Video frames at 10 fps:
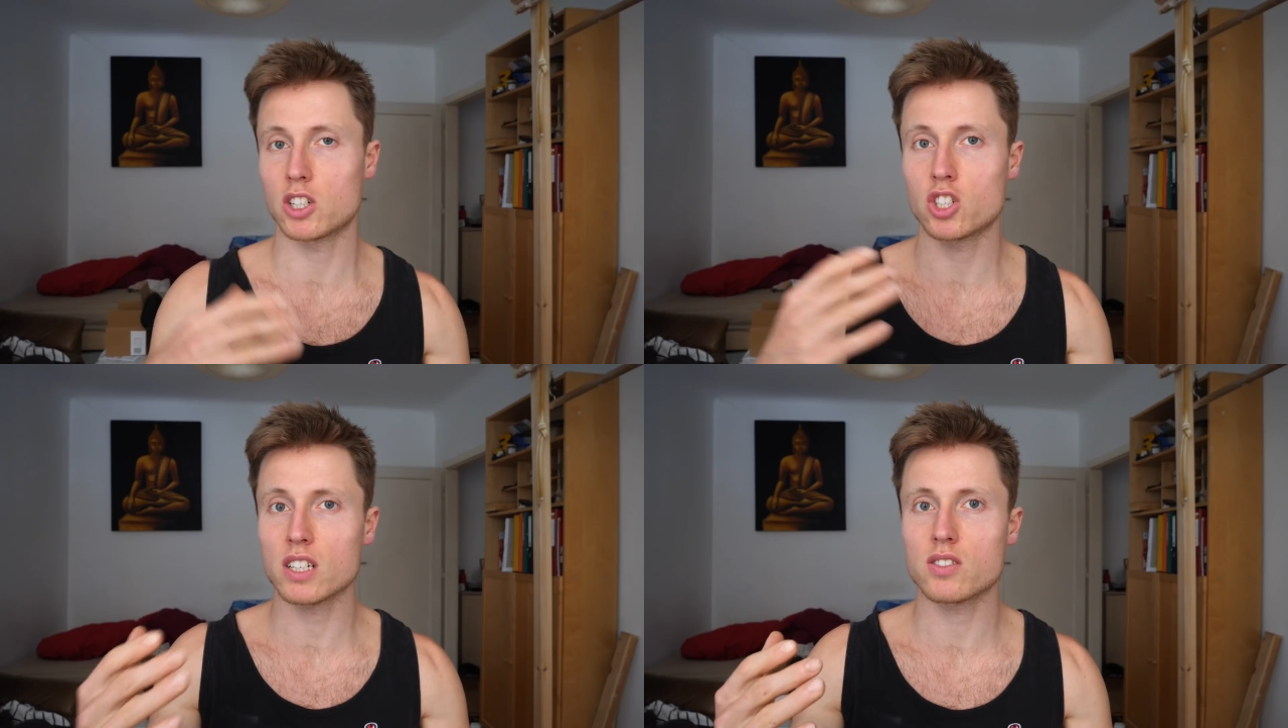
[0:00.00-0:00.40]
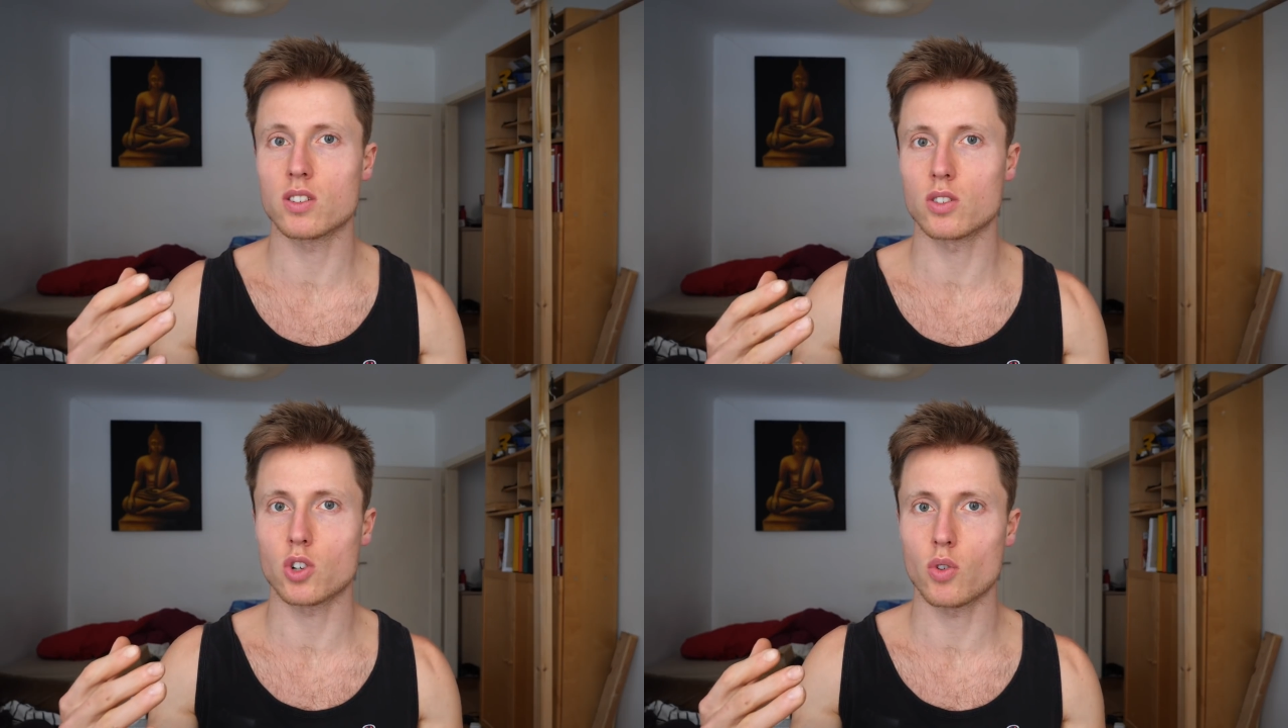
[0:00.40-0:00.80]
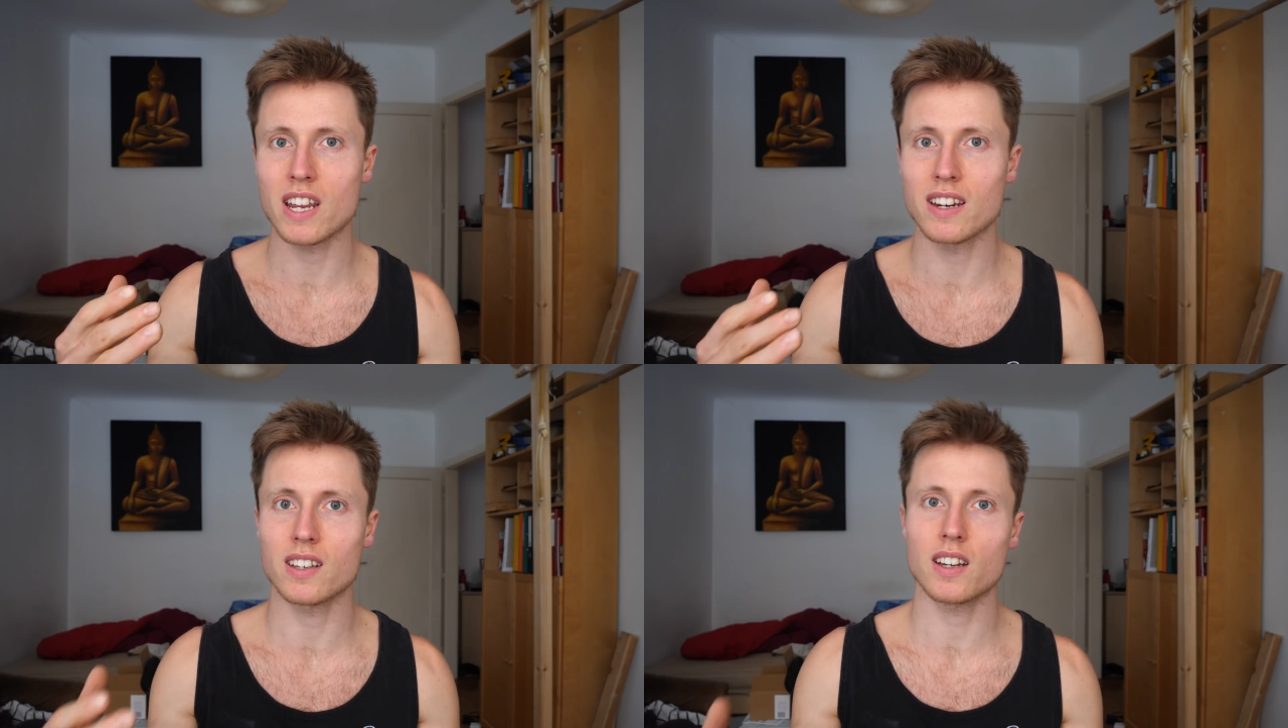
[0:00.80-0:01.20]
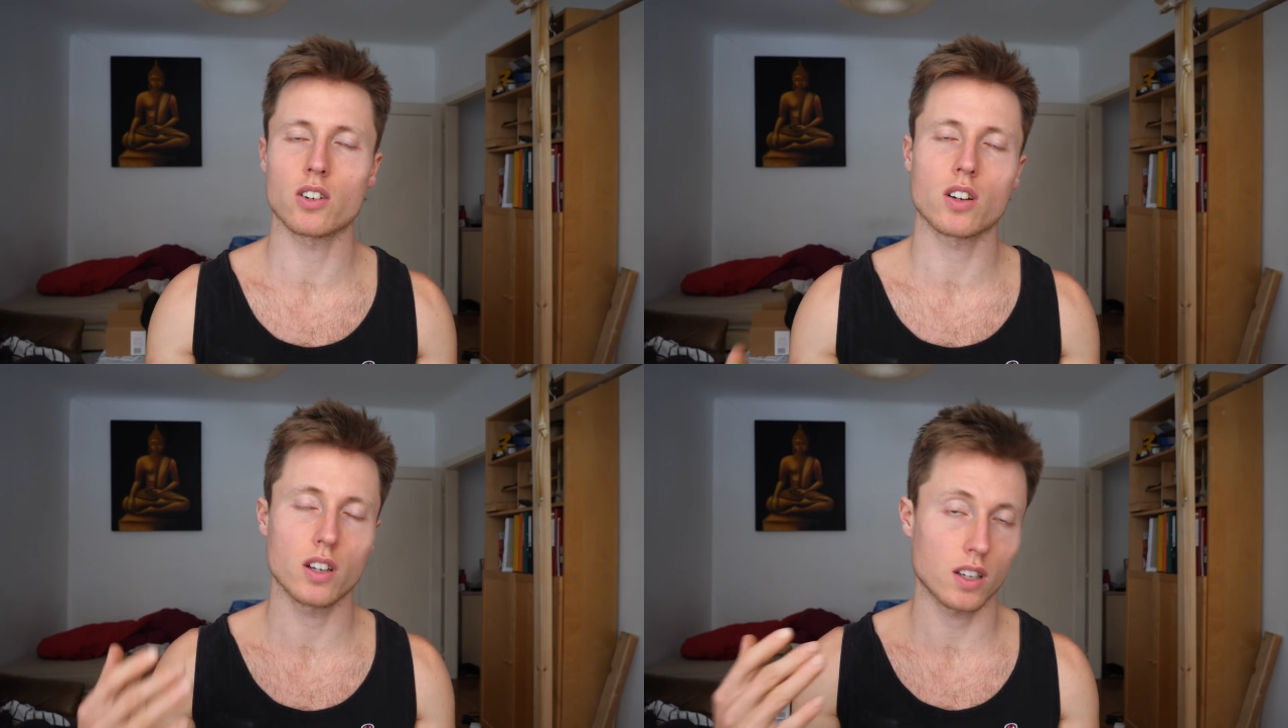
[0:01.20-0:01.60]
adjust your training
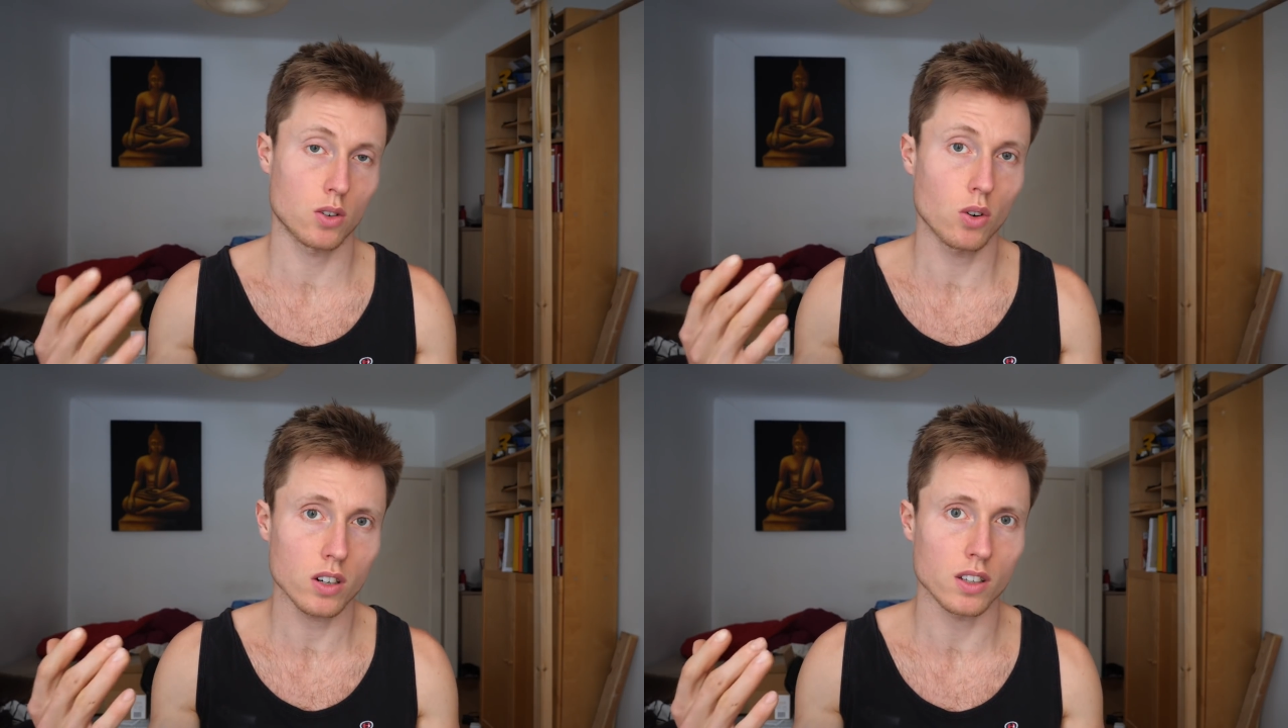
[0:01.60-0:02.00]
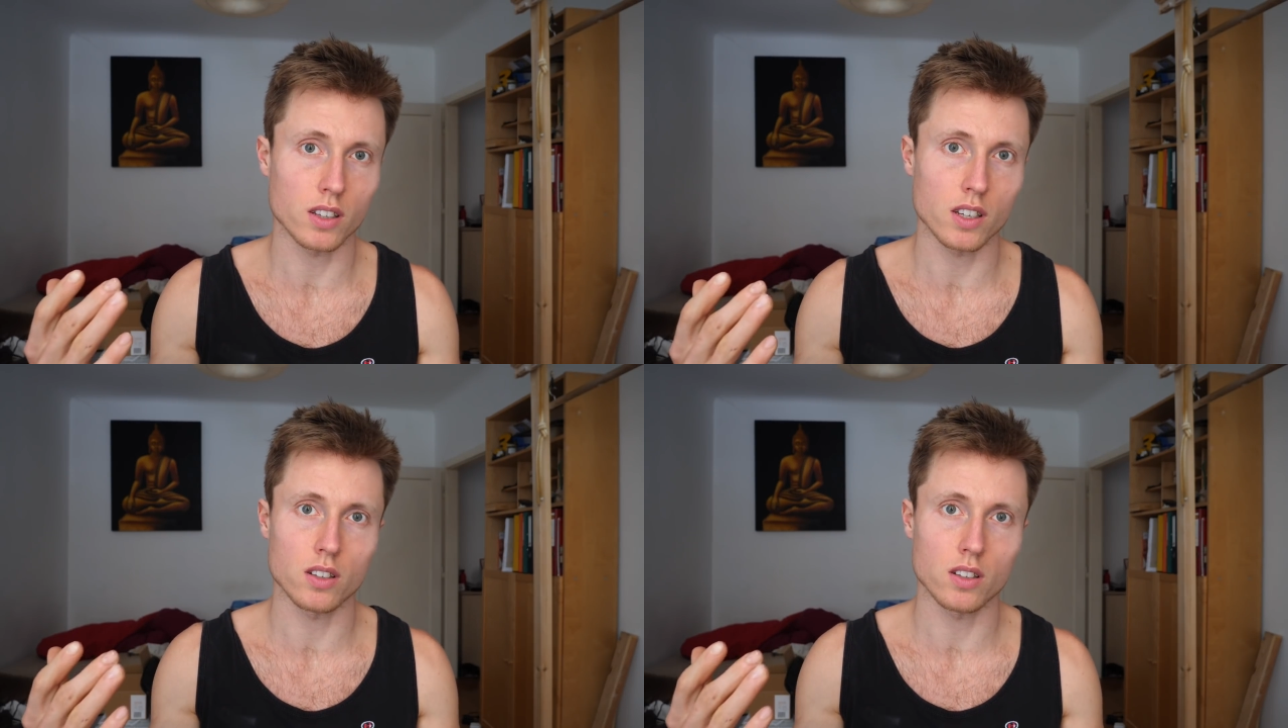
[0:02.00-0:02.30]
accordingly.